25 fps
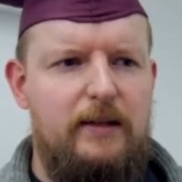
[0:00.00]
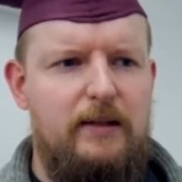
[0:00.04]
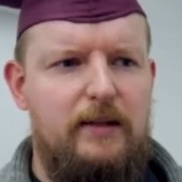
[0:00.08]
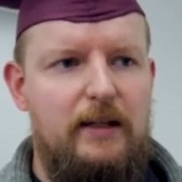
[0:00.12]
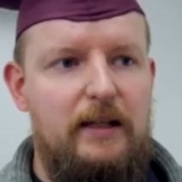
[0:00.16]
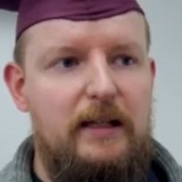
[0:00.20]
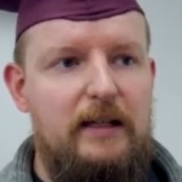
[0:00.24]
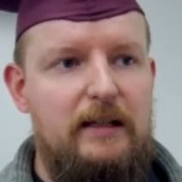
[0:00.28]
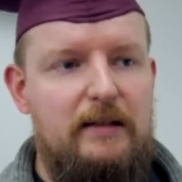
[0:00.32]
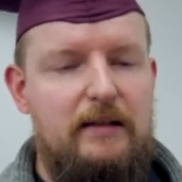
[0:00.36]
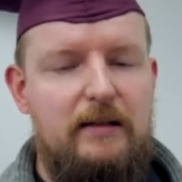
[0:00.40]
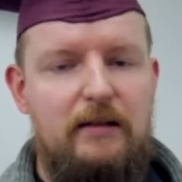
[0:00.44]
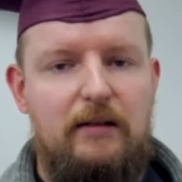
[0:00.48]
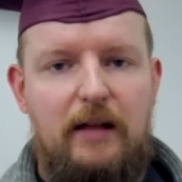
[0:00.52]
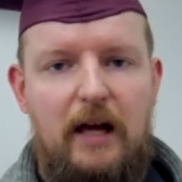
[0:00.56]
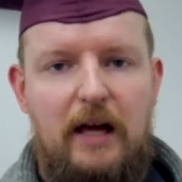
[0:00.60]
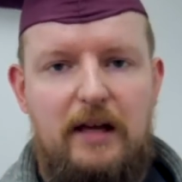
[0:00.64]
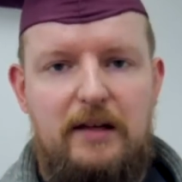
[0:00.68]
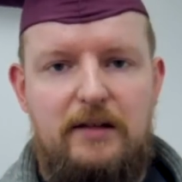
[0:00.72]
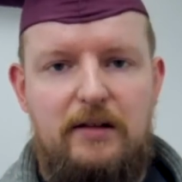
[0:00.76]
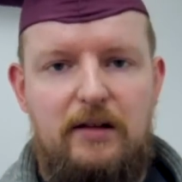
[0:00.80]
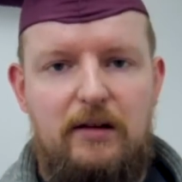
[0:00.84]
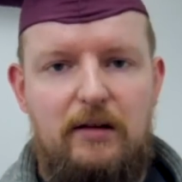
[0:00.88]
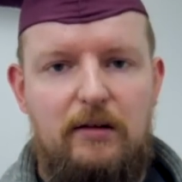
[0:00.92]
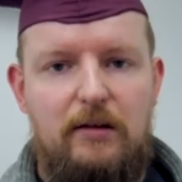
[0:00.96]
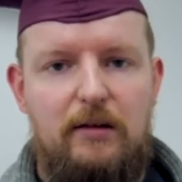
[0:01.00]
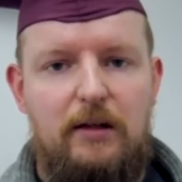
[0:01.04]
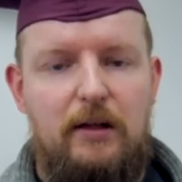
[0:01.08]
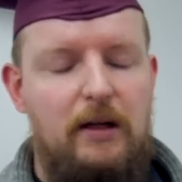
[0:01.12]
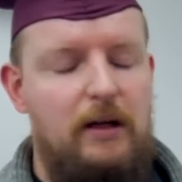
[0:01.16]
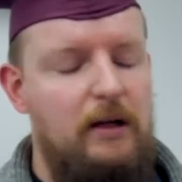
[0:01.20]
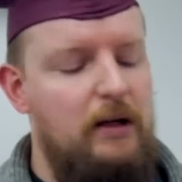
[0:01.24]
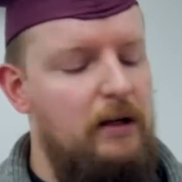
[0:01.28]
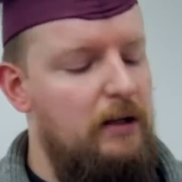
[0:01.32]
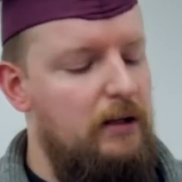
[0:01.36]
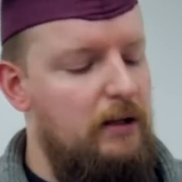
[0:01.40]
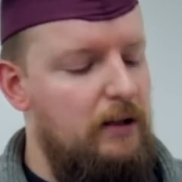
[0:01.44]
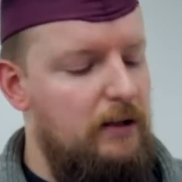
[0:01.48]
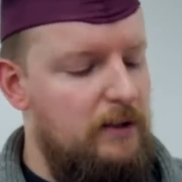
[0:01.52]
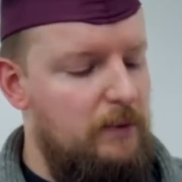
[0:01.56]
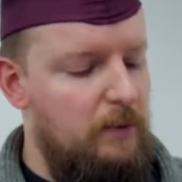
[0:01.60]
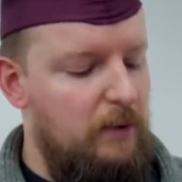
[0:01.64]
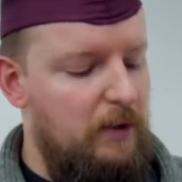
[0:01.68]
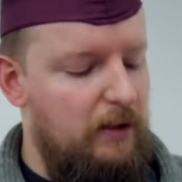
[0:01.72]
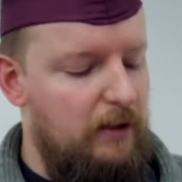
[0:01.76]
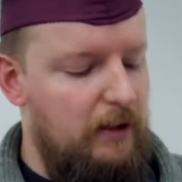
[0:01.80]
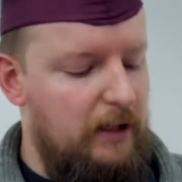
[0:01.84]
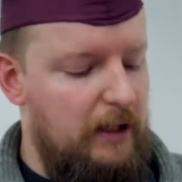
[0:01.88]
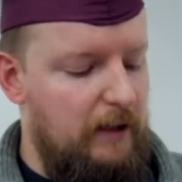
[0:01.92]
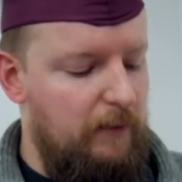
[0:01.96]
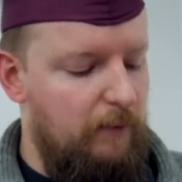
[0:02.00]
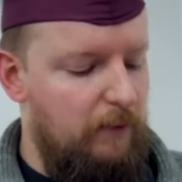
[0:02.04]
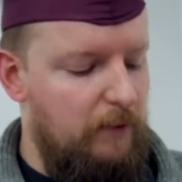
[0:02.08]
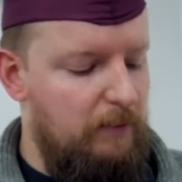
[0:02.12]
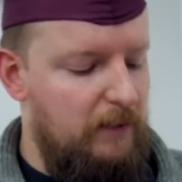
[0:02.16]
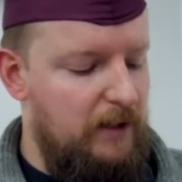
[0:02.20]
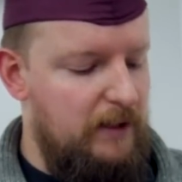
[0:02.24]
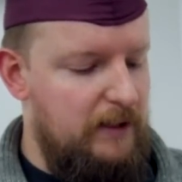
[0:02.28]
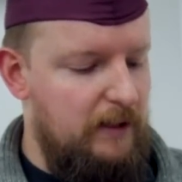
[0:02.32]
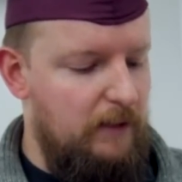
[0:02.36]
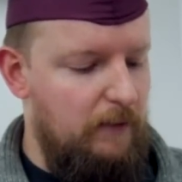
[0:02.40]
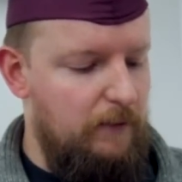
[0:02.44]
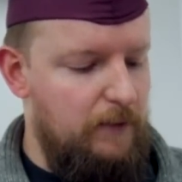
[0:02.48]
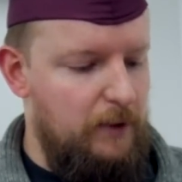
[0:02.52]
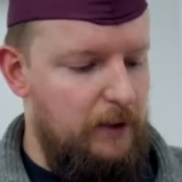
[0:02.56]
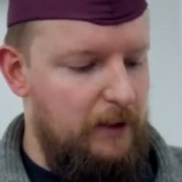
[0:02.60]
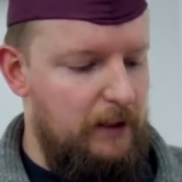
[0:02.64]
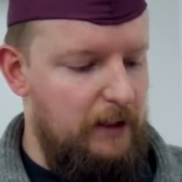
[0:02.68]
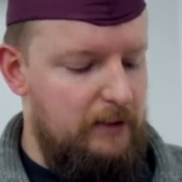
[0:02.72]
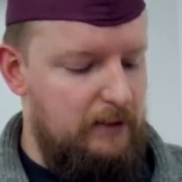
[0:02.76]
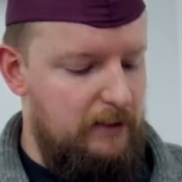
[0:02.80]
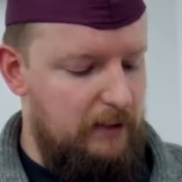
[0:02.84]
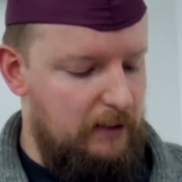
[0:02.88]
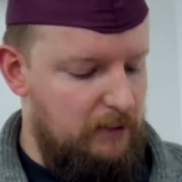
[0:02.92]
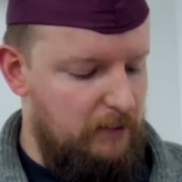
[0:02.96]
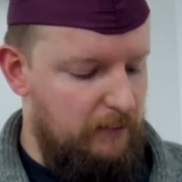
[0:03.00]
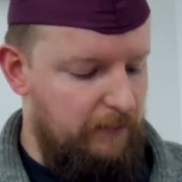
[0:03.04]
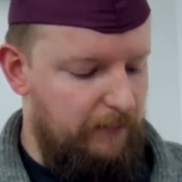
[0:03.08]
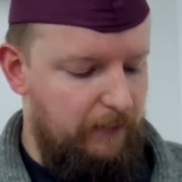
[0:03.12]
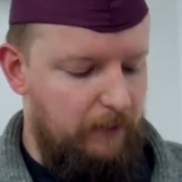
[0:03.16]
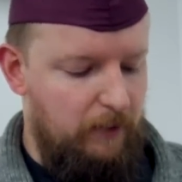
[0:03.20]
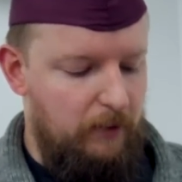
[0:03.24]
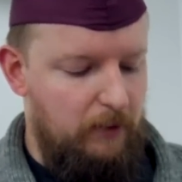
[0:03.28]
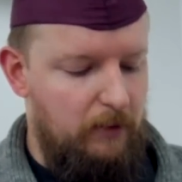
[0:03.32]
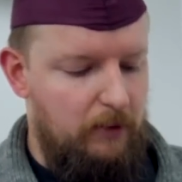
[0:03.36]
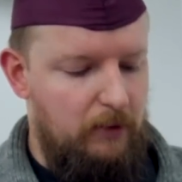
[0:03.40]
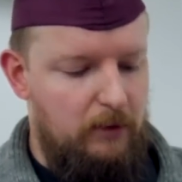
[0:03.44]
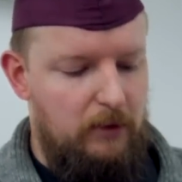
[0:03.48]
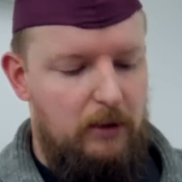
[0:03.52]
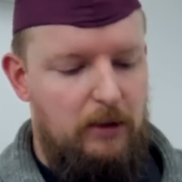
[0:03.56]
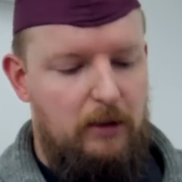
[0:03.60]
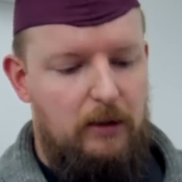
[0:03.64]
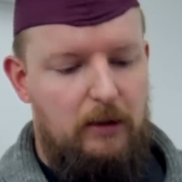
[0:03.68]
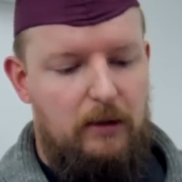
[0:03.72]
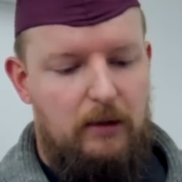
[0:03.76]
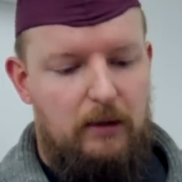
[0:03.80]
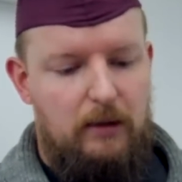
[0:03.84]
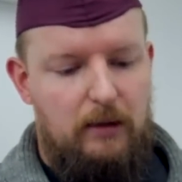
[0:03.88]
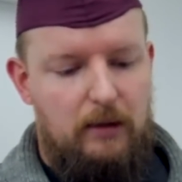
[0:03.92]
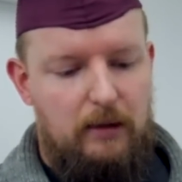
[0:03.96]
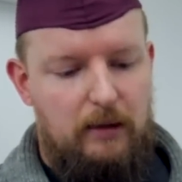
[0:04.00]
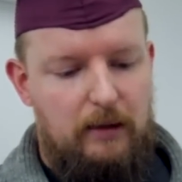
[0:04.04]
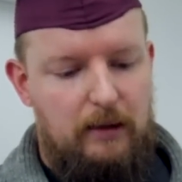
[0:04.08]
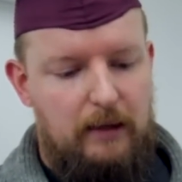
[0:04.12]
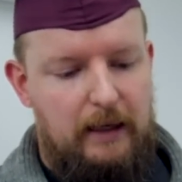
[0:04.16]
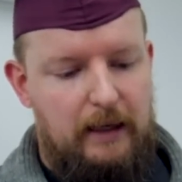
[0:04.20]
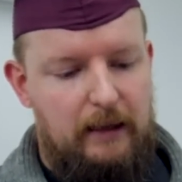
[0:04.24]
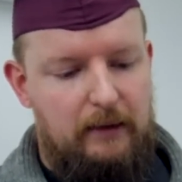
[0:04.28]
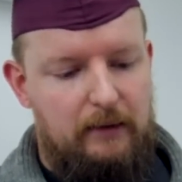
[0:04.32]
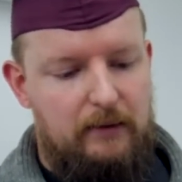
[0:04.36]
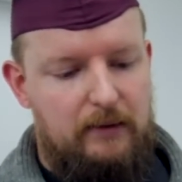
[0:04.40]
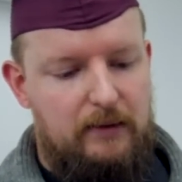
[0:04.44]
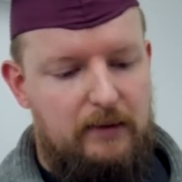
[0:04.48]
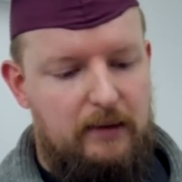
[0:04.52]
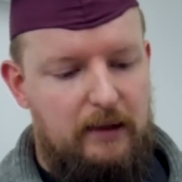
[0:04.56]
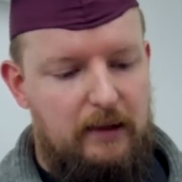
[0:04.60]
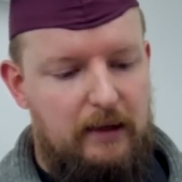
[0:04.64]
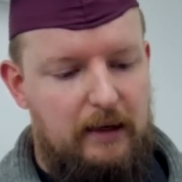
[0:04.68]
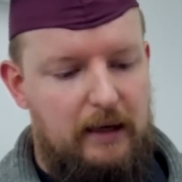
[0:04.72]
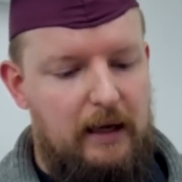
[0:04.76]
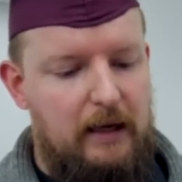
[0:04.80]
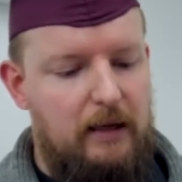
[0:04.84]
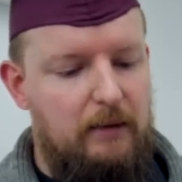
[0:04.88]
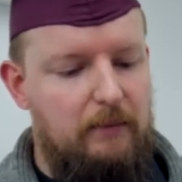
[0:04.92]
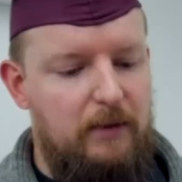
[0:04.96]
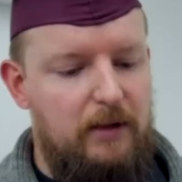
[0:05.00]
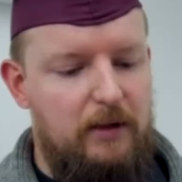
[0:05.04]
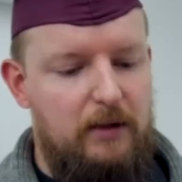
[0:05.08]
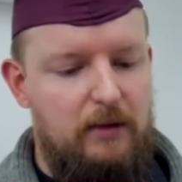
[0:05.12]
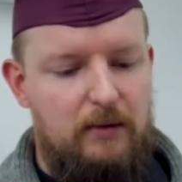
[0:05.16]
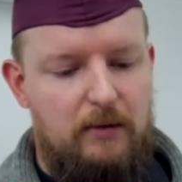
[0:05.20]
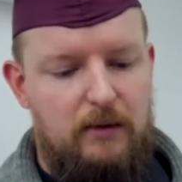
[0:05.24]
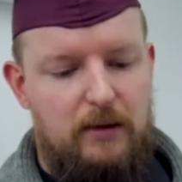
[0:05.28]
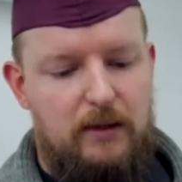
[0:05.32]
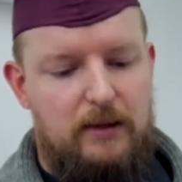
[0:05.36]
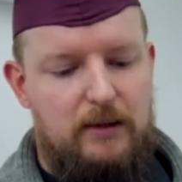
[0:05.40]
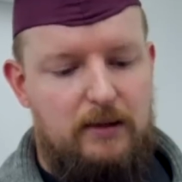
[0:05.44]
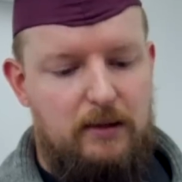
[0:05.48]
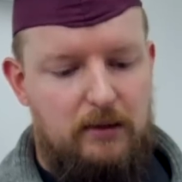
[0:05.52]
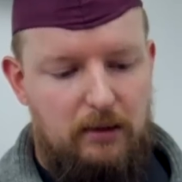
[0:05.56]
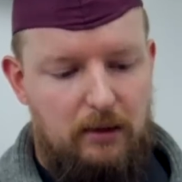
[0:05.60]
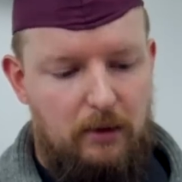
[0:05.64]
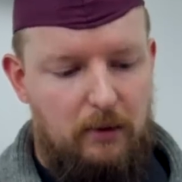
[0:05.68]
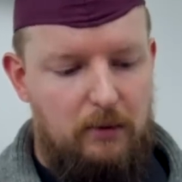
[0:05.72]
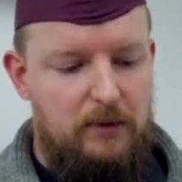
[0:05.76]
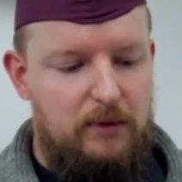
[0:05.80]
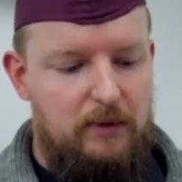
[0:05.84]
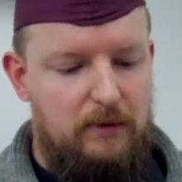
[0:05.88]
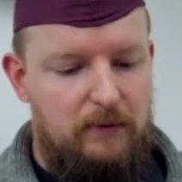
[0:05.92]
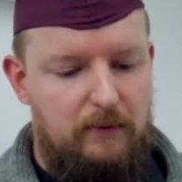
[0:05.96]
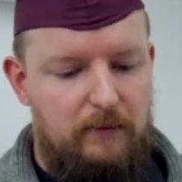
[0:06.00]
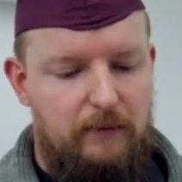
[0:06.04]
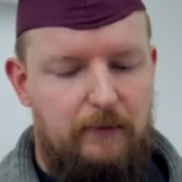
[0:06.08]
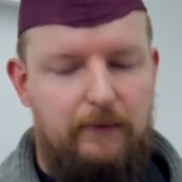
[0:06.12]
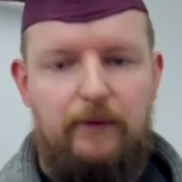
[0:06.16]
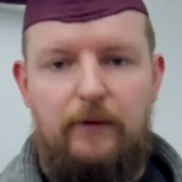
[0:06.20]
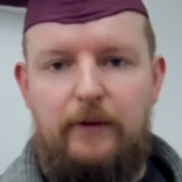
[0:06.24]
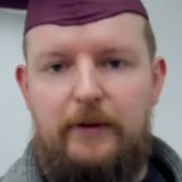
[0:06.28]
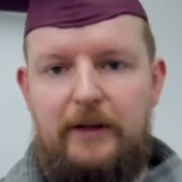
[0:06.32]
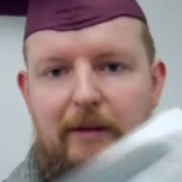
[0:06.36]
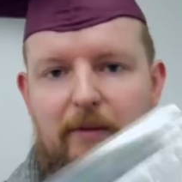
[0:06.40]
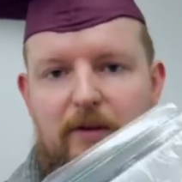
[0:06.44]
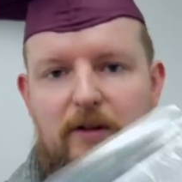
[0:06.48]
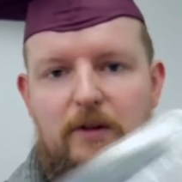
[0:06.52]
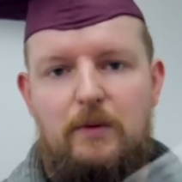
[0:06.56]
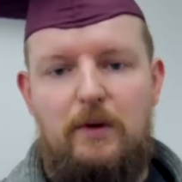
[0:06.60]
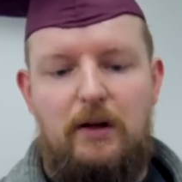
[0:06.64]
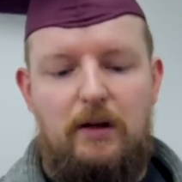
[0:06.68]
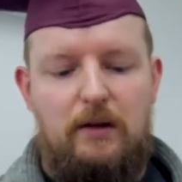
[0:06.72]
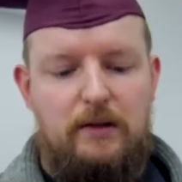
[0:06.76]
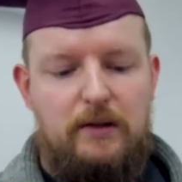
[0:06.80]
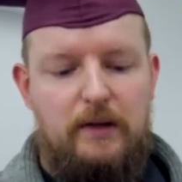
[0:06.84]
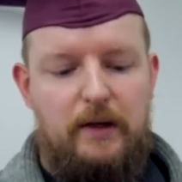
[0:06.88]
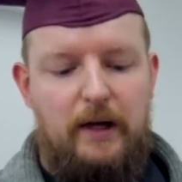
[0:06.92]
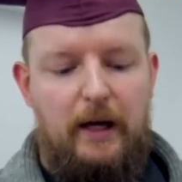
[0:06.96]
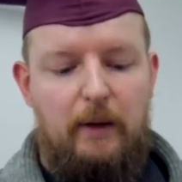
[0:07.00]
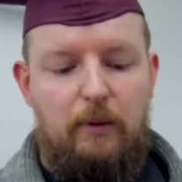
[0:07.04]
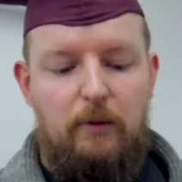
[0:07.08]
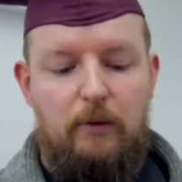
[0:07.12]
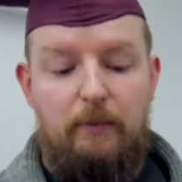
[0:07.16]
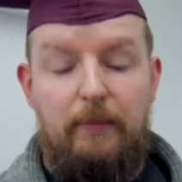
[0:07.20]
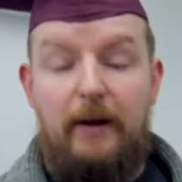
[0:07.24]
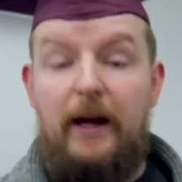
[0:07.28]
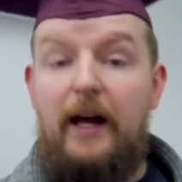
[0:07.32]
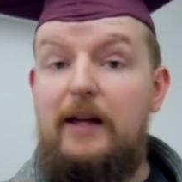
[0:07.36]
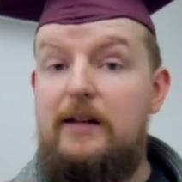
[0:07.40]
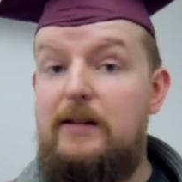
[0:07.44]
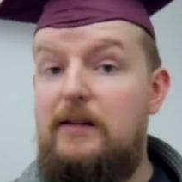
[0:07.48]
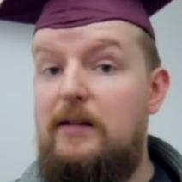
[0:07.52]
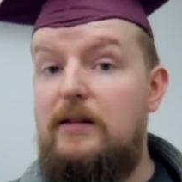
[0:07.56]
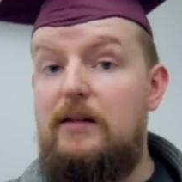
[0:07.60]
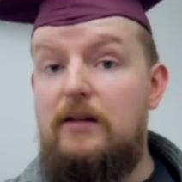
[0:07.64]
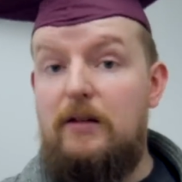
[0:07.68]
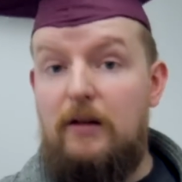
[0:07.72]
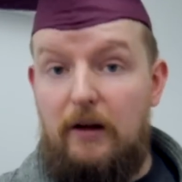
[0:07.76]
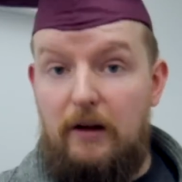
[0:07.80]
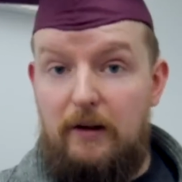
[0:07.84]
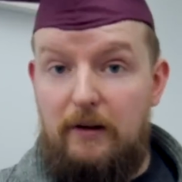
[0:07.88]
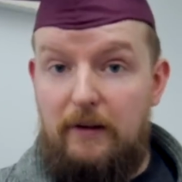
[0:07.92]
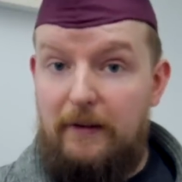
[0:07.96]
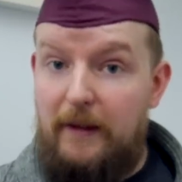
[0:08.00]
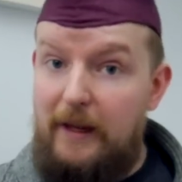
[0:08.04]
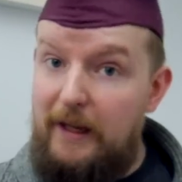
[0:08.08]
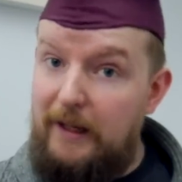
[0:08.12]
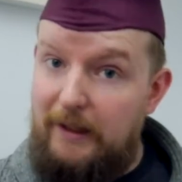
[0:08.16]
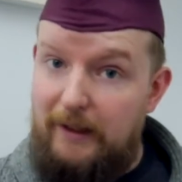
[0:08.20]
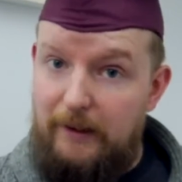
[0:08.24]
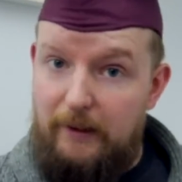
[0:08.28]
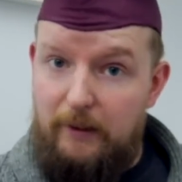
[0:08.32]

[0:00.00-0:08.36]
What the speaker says: East last year as well. I have one myself, so I guess these are for Alex and Adam, and there is a note for them as well, so I will pass this on. Thank